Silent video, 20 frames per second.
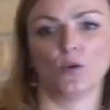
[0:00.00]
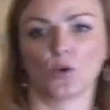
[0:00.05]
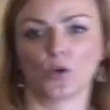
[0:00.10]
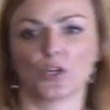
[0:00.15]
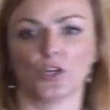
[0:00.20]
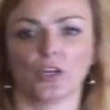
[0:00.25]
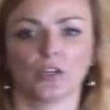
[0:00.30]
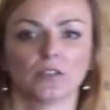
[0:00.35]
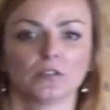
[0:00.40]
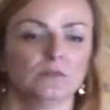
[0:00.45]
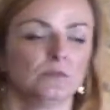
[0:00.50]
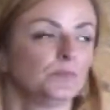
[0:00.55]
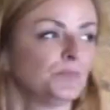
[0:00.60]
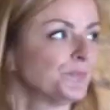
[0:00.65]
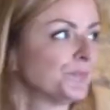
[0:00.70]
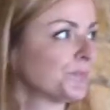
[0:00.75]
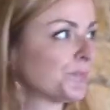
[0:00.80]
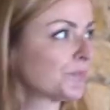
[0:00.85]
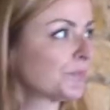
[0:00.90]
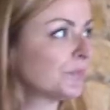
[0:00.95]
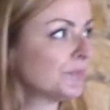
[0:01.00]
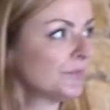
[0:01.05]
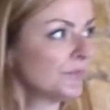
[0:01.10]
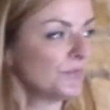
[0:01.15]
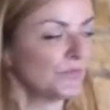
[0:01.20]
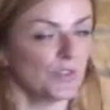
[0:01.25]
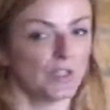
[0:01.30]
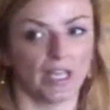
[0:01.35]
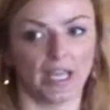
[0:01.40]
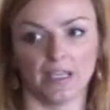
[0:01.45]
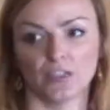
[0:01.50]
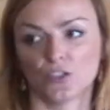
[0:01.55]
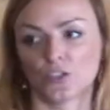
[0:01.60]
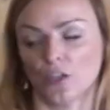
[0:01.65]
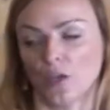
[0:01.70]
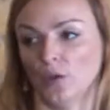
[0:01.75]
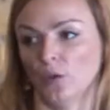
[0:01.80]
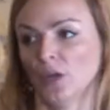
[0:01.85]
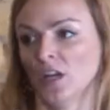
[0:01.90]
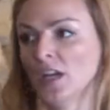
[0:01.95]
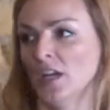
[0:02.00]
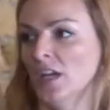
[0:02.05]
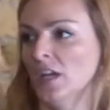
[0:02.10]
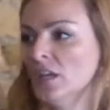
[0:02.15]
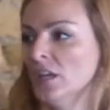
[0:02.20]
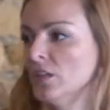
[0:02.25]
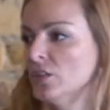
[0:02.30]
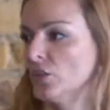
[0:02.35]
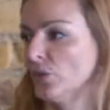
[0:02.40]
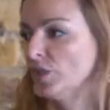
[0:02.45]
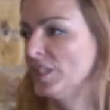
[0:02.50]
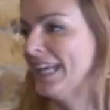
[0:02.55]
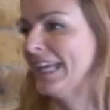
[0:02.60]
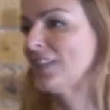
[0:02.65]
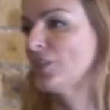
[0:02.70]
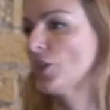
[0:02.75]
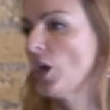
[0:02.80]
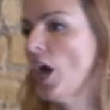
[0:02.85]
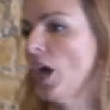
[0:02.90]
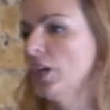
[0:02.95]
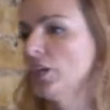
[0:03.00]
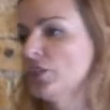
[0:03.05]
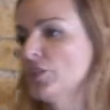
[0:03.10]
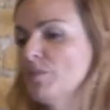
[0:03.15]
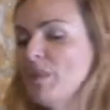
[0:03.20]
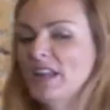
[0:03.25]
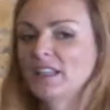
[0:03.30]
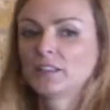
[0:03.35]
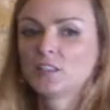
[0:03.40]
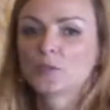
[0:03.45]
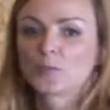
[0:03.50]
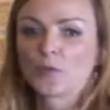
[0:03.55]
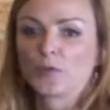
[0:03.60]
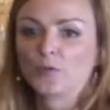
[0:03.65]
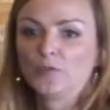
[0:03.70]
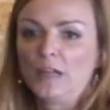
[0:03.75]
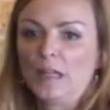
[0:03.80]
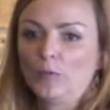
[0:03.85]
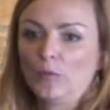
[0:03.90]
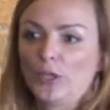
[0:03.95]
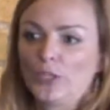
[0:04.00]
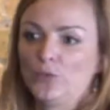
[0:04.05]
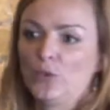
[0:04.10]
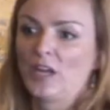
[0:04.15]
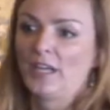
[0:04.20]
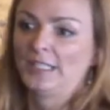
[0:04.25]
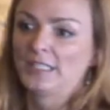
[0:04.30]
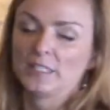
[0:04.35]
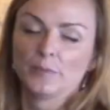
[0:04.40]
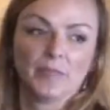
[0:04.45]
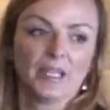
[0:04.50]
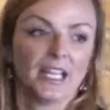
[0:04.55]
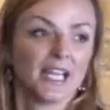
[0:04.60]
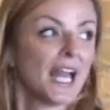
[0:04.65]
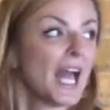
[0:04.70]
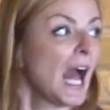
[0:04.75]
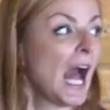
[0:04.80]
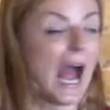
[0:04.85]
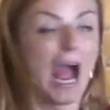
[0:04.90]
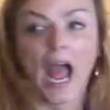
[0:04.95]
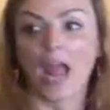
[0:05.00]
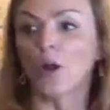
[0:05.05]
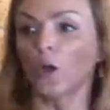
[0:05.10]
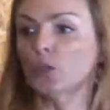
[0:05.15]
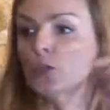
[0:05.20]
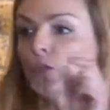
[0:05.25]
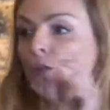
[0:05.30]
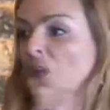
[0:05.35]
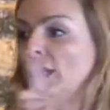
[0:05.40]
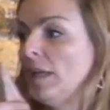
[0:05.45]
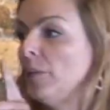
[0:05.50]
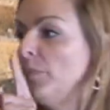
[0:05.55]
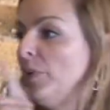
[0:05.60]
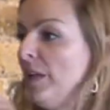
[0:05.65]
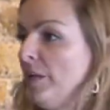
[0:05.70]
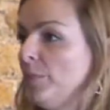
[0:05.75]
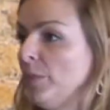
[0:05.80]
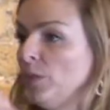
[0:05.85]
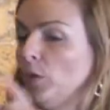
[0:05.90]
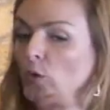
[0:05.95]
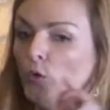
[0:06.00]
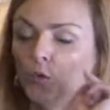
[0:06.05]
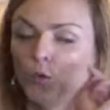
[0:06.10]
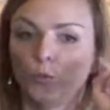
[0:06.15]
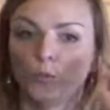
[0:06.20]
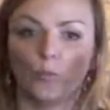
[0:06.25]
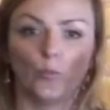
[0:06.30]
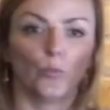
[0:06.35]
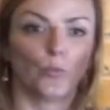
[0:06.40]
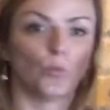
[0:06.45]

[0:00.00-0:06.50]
order. Okay, so take charge. Make this profile what you want it to be. I also get people who